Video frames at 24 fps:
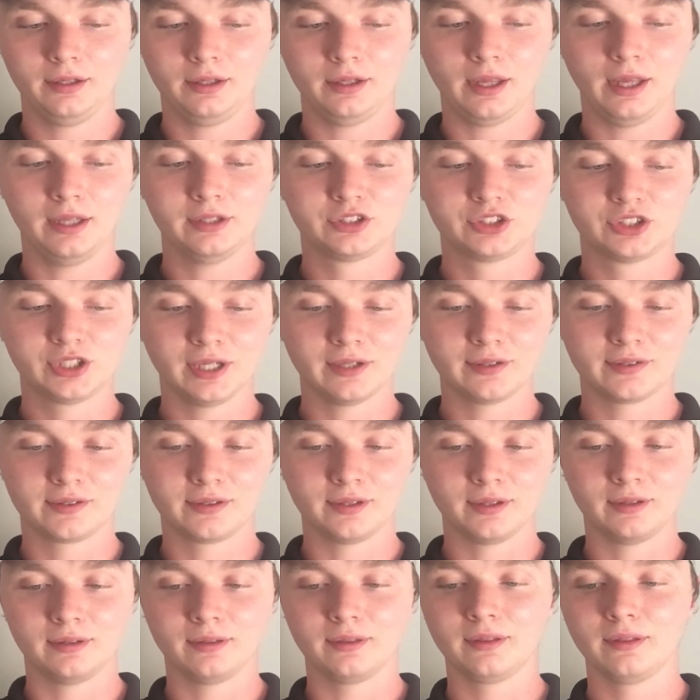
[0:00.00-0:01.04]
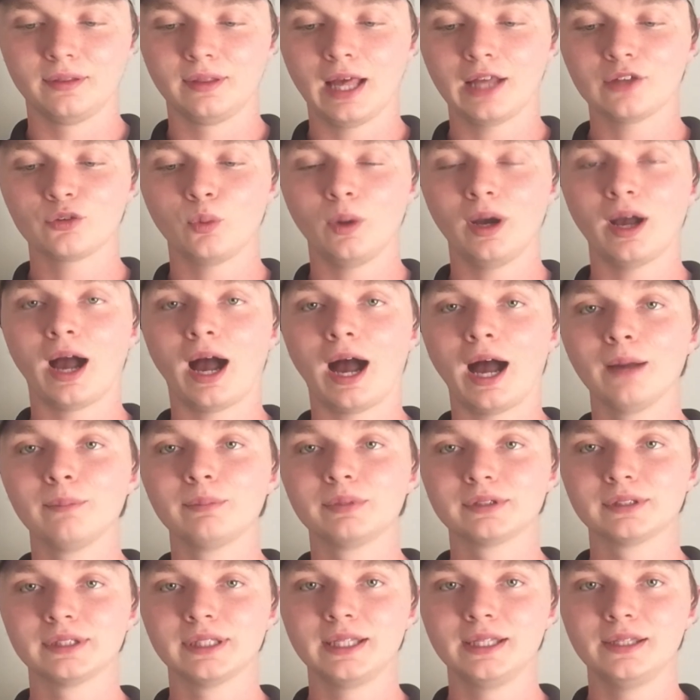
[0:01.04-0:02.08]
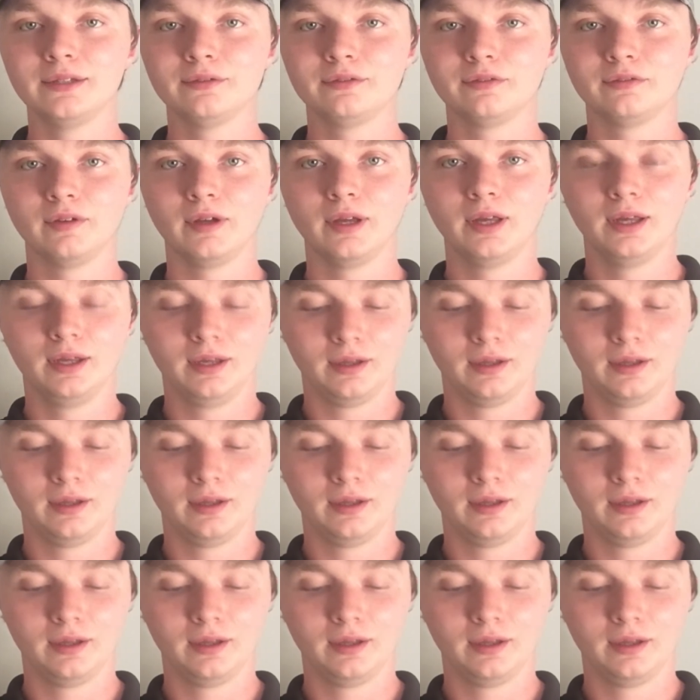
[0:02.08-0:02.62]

it's just, that's why I believe